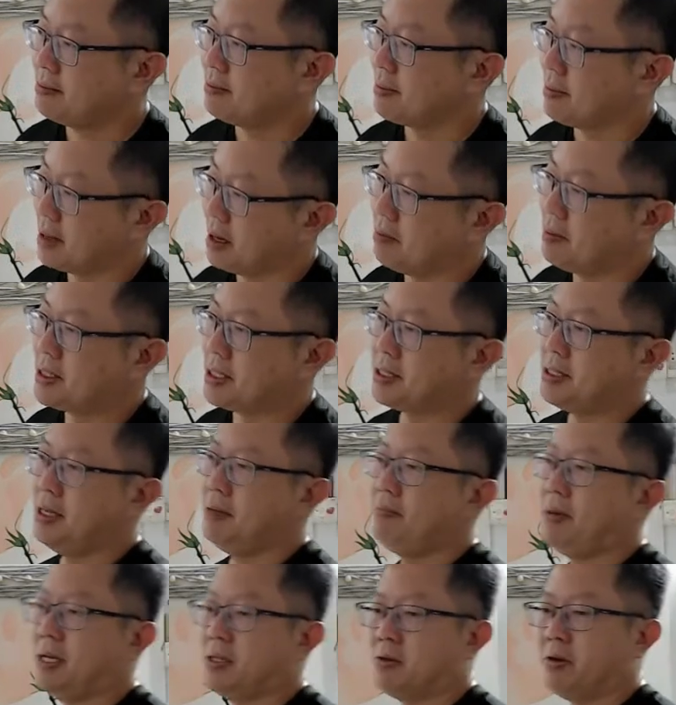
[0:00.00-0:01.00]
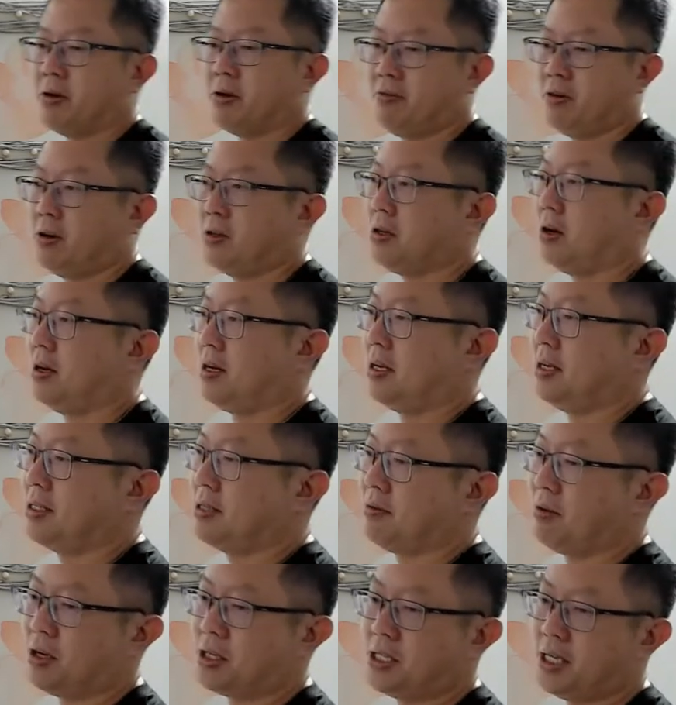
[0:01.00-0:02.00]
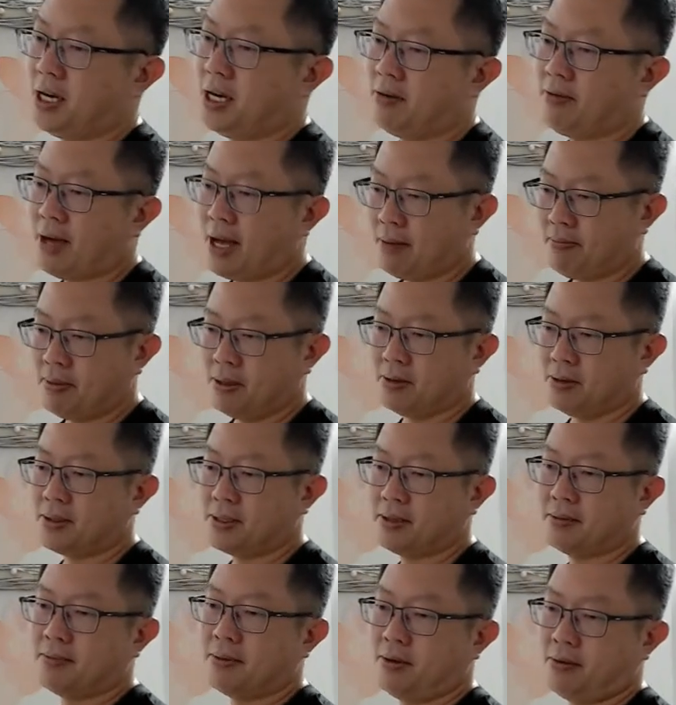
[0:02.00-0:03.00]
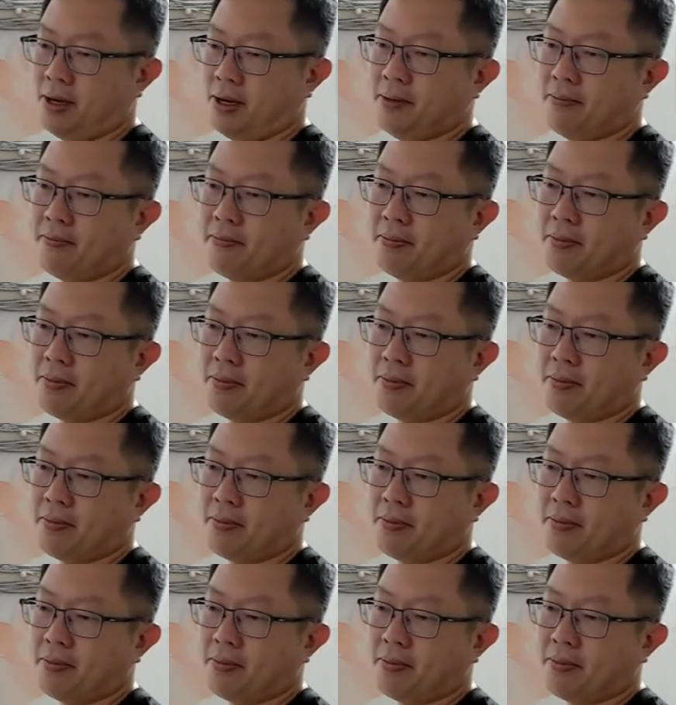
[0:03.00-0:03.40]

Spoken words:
Now Mrs. D paid $24 for 12 apples, right?